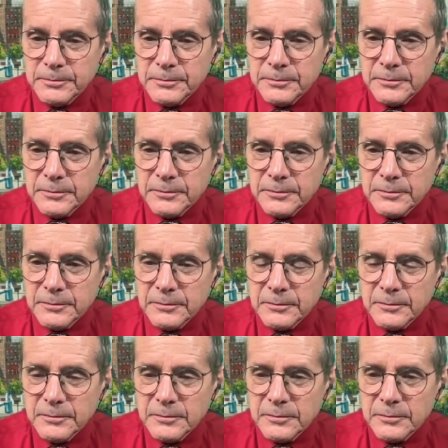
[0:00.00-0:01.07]

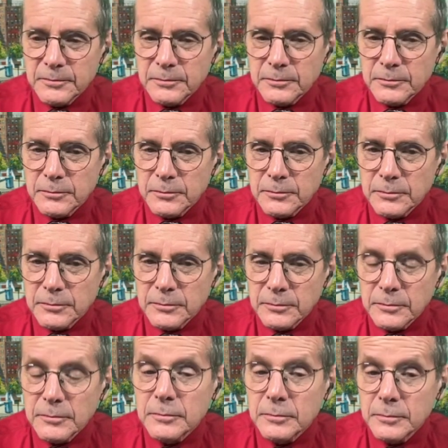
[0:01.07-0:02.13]

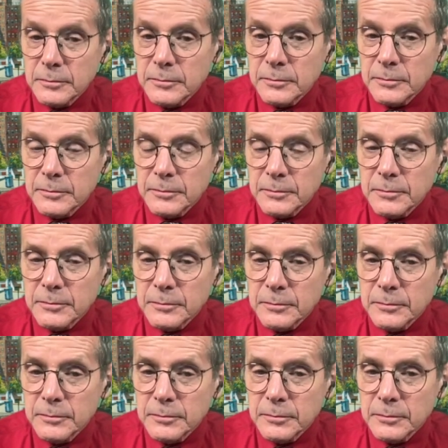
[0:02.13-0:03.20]

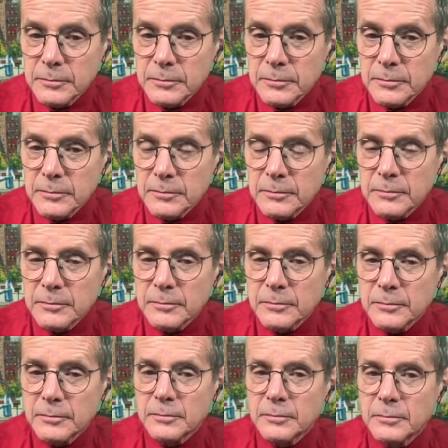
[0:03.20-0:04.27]

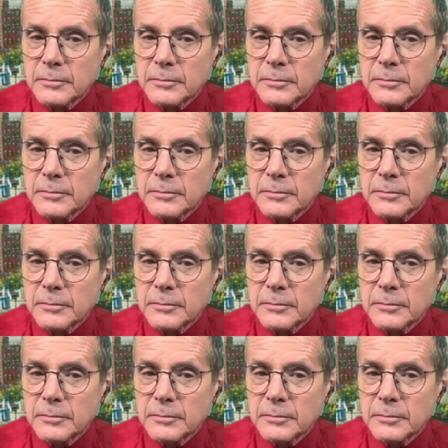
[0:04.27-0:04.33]
This person isn't speaking.